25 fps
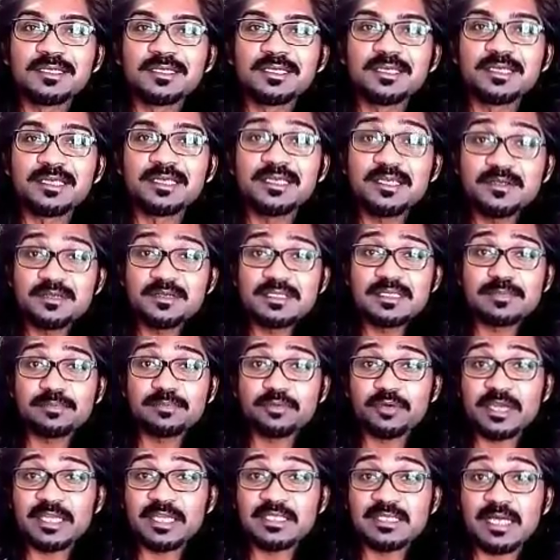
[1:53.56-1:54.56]
here is a
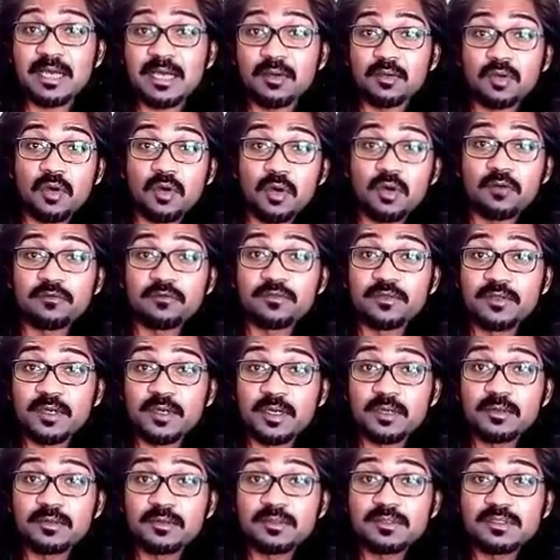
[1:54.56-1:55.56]
breakdown of
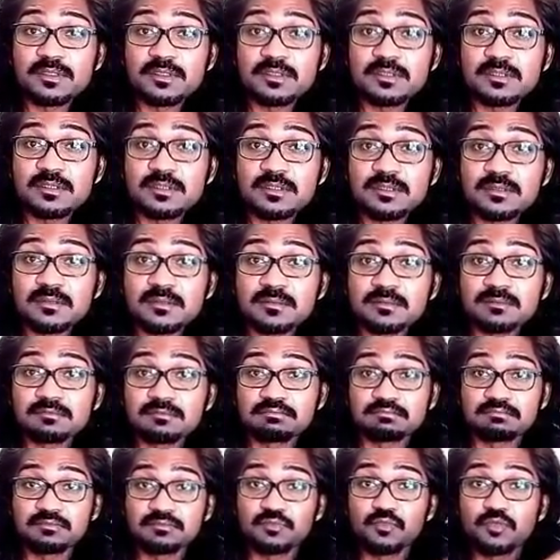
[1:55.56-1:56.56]
those
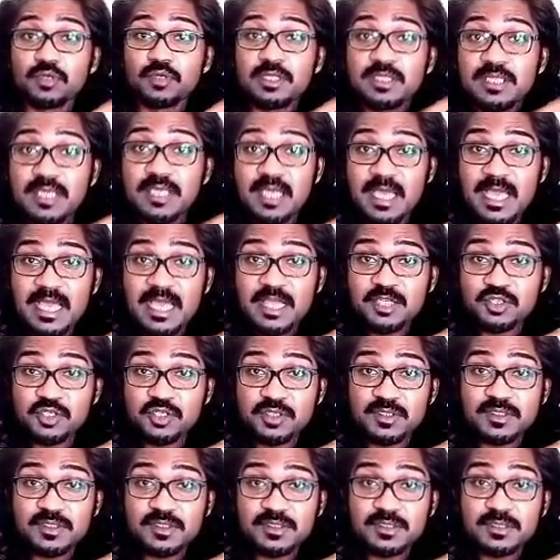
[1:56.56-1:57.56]
with their
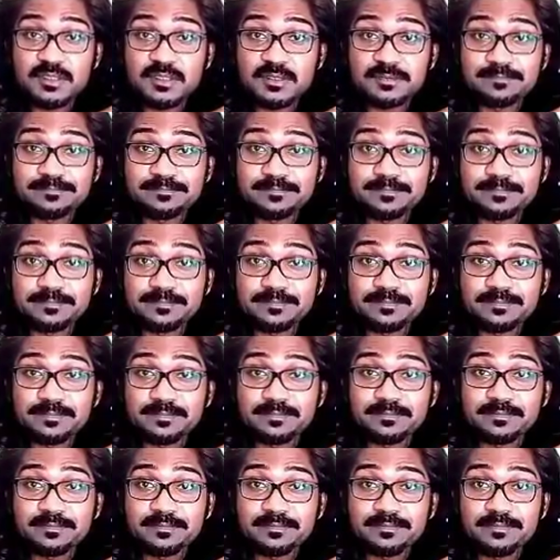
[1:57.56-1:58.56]
ages.
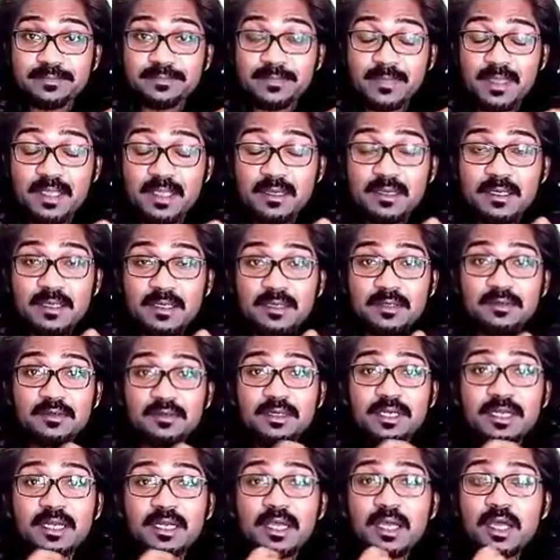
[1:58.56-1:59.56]

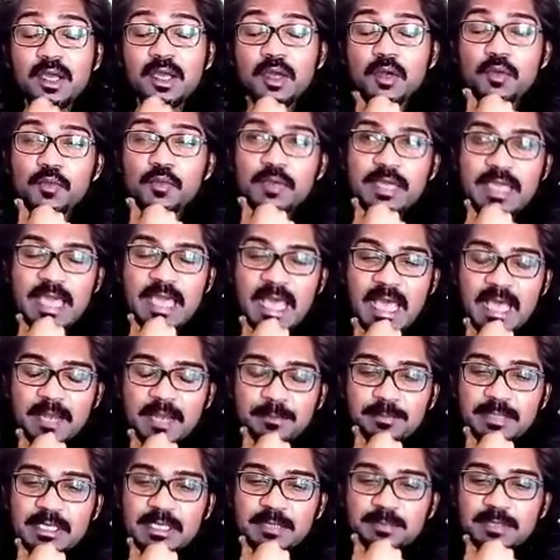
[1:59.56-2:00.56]
Right? We
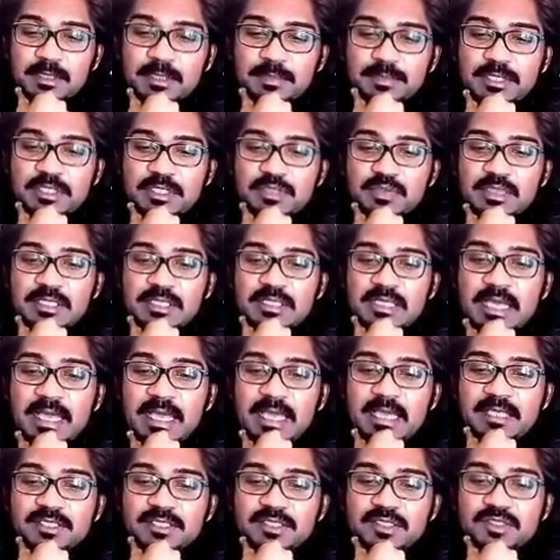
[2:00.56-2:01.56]
had people between the
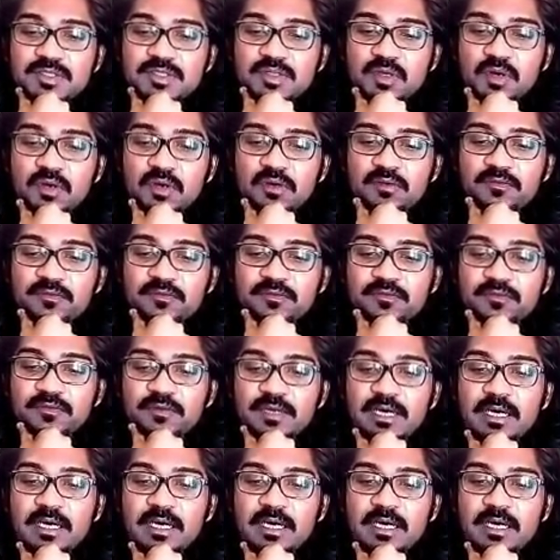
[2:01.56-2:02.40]
ages of